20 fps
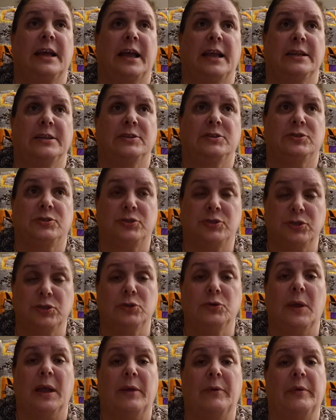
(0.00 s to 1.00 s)
I
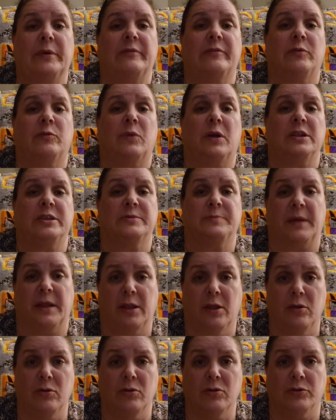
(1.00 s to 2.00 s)
do, however, watch my
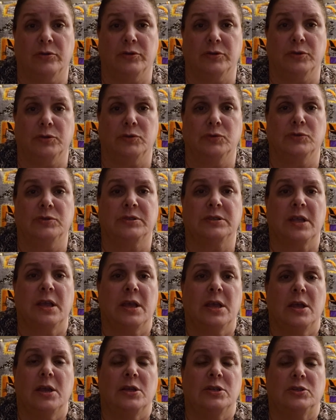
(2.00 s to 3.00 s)
local news,
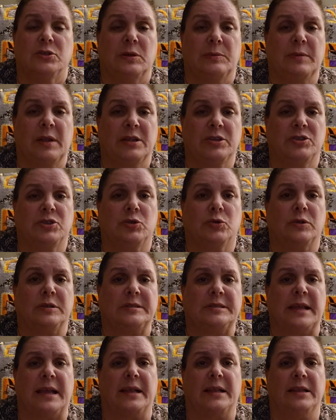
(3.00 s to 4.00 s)
so I'm not sure
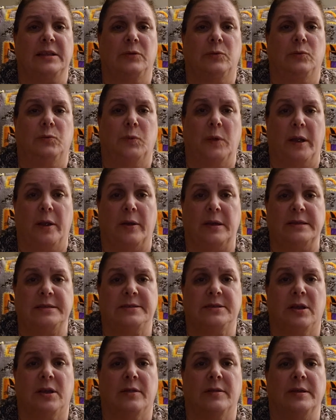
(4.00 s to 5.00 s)
exactly where I
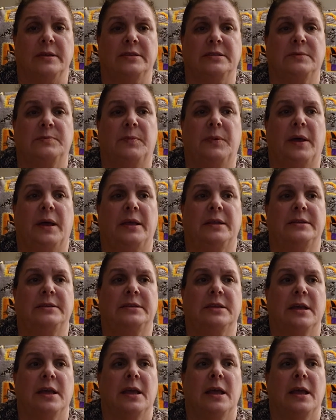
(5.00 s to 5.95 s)
saw this, but